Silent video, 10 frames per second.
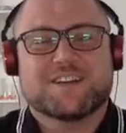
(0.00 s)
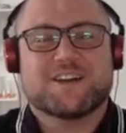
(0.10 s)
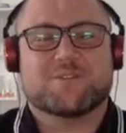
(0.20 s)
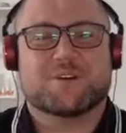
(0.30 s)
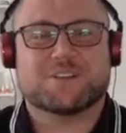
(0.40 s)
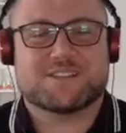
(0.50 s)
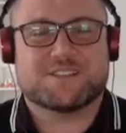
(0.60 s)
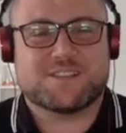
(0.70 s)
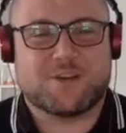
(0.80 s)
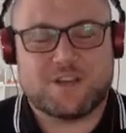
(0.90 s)

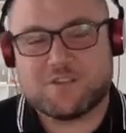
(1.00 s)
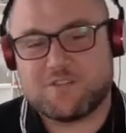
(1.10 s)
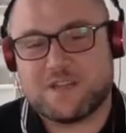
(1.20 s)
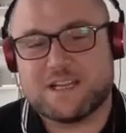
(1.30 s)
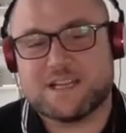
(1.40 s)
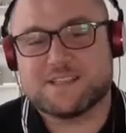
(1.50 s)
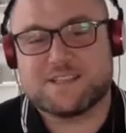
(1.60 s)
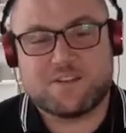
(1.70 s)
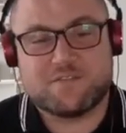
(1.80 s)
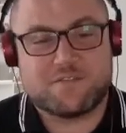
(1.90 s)
Whereas, so I looked through that list,
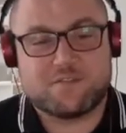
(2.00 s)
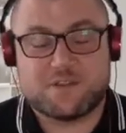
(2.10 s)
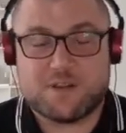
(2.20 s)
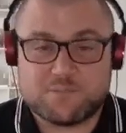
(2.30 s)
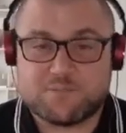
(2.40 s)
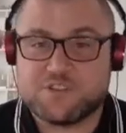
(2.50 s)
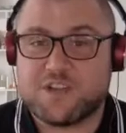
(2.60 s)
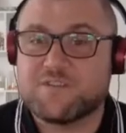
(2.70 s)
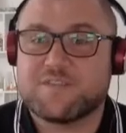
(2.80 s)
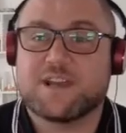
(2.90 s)
and I
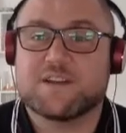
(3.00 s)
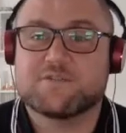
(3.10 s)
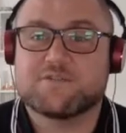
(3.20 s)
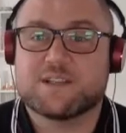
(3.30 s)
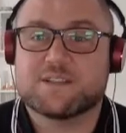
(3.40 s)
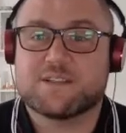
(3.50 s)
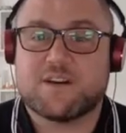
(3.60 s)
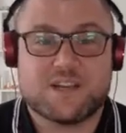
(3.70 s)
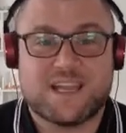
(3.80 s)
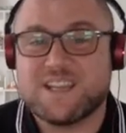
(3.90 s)
shamefully haven't read
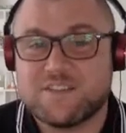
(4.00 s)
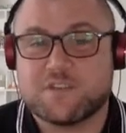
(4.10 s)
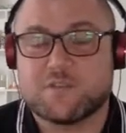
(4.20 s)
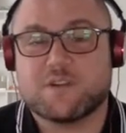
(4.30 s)
hardly any of them.